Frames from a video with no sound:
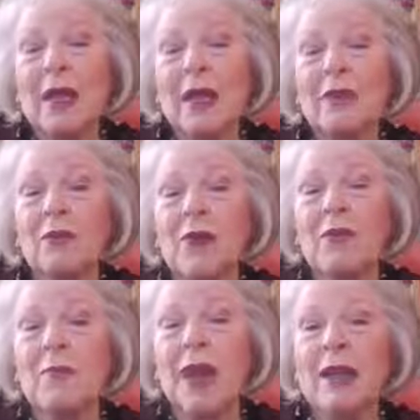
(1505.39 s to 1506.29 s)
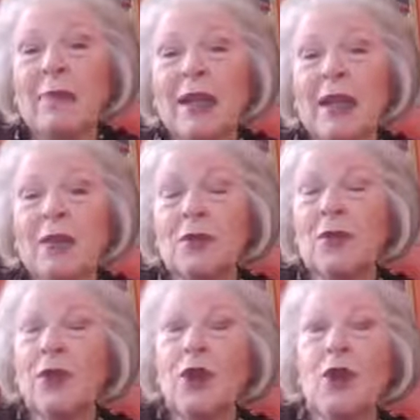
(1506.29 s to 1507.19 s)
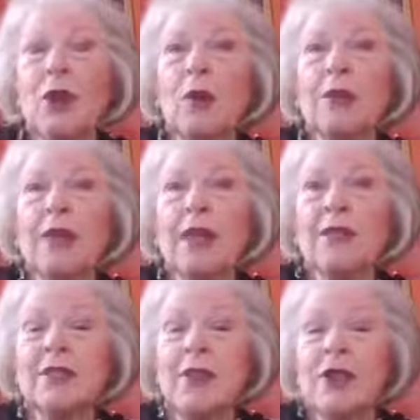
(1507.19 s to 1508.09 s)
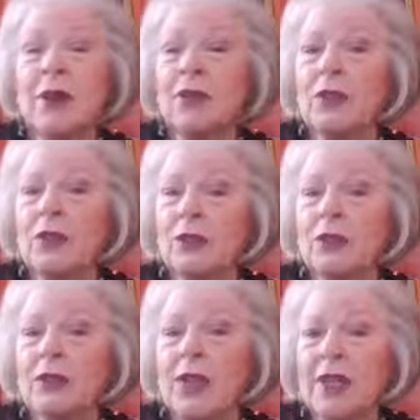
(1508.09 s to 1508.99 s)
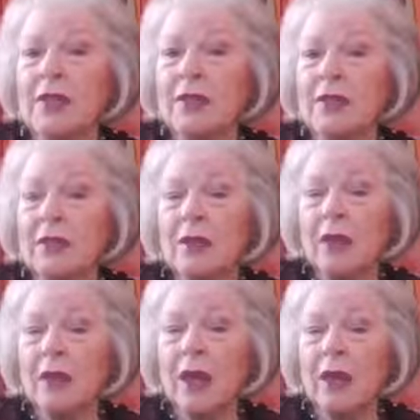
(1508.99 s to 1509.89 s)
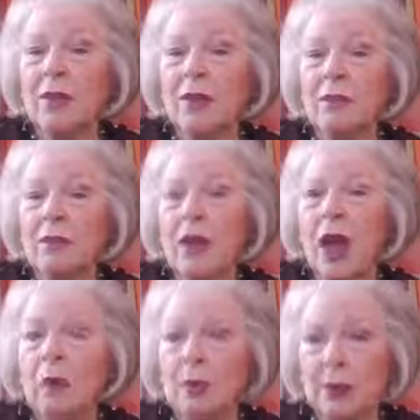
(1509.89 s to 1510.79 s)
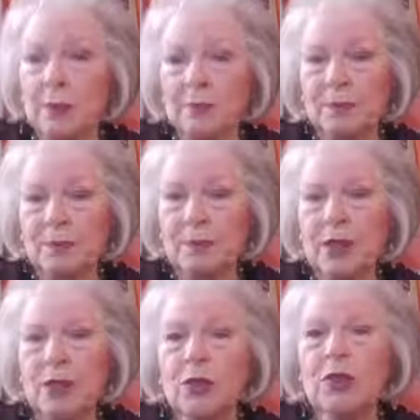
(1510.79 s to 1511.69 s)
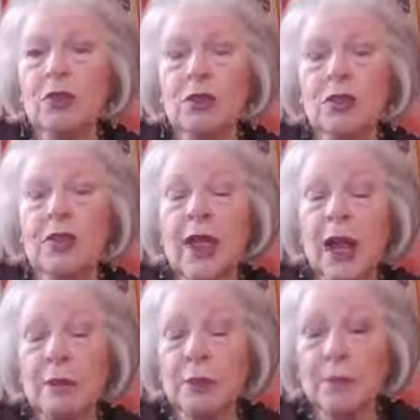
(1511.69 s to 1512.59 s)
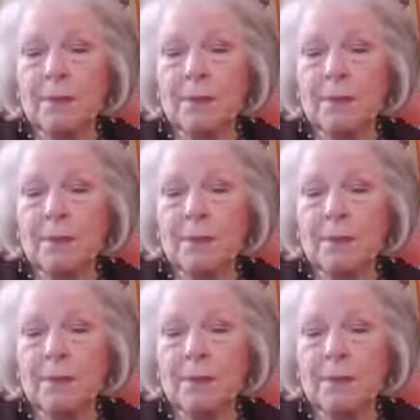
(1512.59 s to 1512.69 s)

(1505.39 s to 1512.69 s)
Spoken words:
A friend of mine many years ago was a singer at the New York State uh, Opera, New York City Opera.